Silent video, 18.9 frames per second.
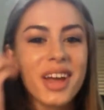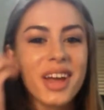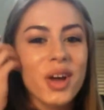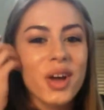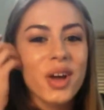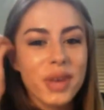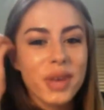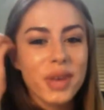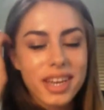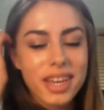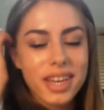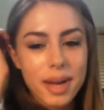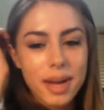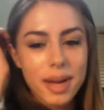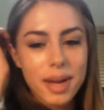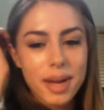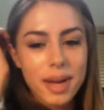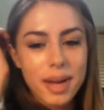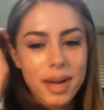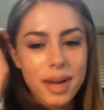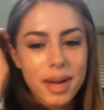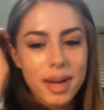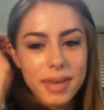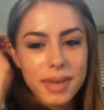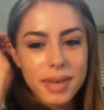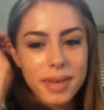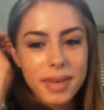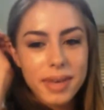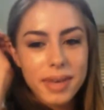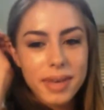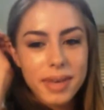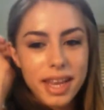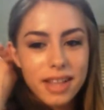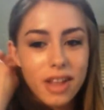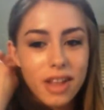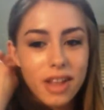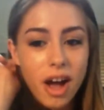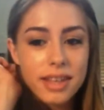We ended up
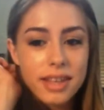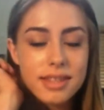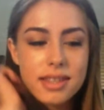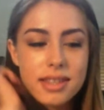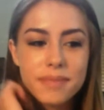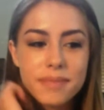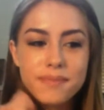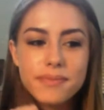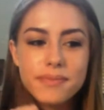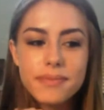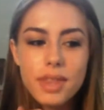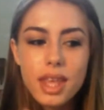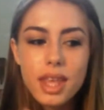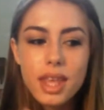getting lost.